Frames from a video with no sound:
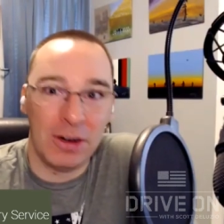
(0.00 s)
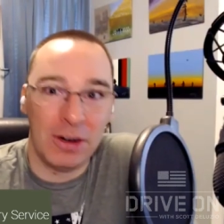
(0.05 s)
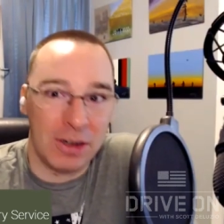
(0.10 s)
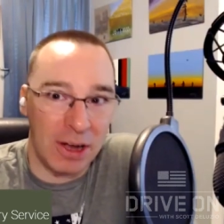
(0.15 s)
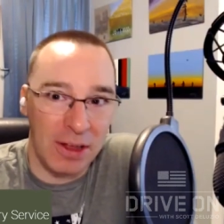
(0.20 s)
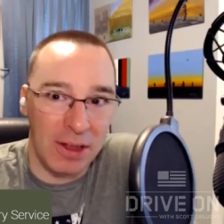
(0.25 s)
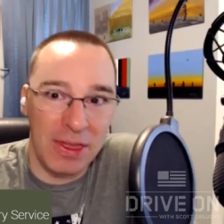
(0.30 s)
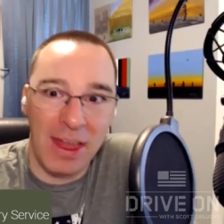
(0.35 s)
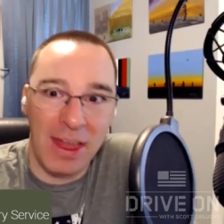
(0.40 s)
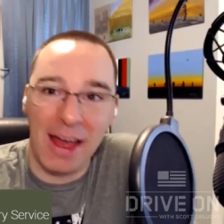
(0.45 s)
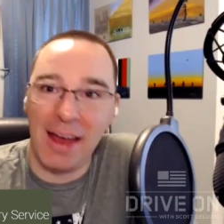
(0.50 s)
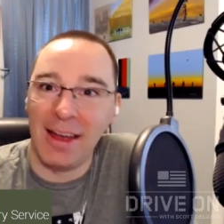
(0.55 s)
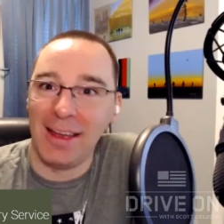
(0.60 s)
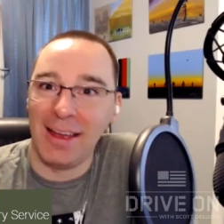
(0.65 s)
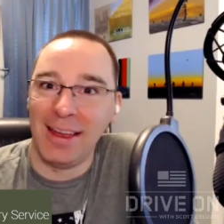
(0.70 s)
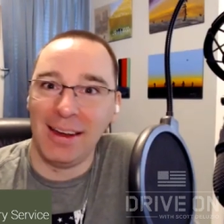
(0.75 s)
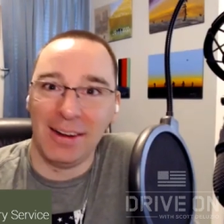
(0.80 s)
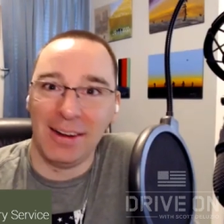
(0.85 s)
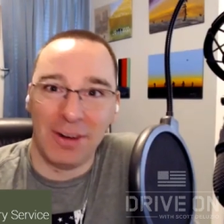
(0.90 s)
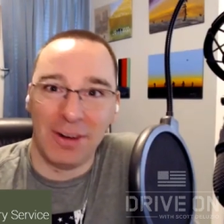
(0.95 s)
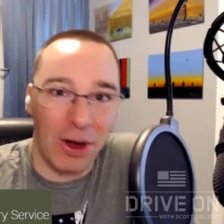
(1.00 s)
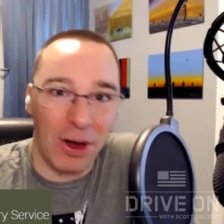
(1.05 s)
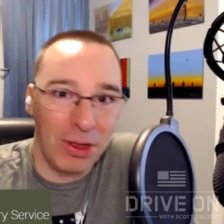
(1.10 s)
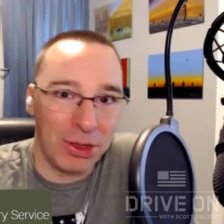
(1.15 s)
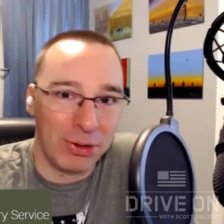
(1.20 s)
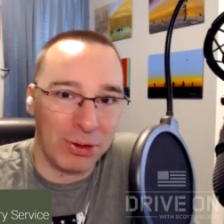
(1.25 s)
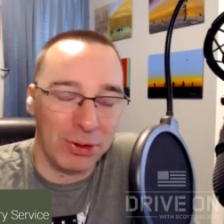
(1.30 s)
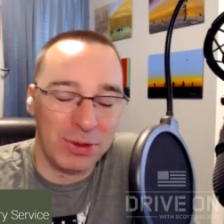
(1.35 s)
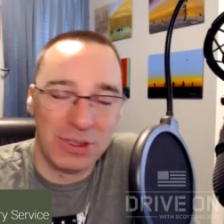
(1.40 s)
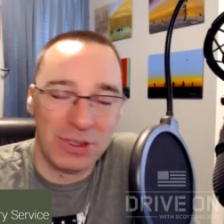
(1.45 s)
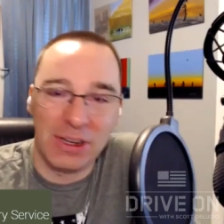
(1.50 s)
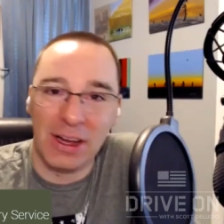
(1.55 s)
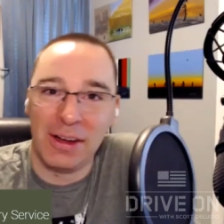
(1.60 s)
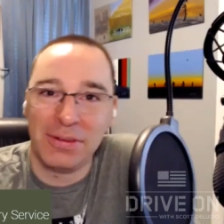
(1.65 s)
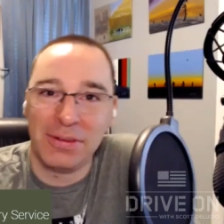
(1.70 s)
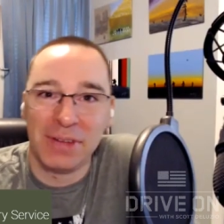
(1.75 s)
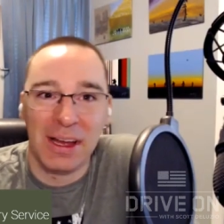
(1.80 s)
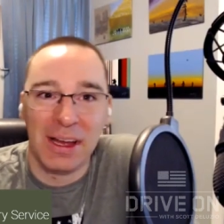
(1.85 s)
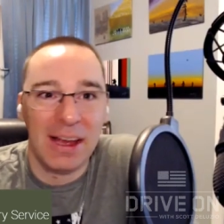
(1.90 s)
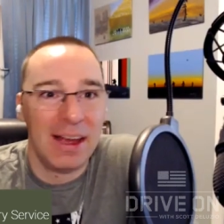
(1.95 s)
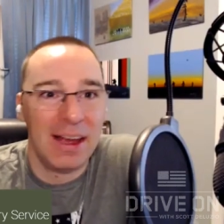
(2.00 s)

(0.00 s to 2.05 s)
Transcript: done that and gone through stuff,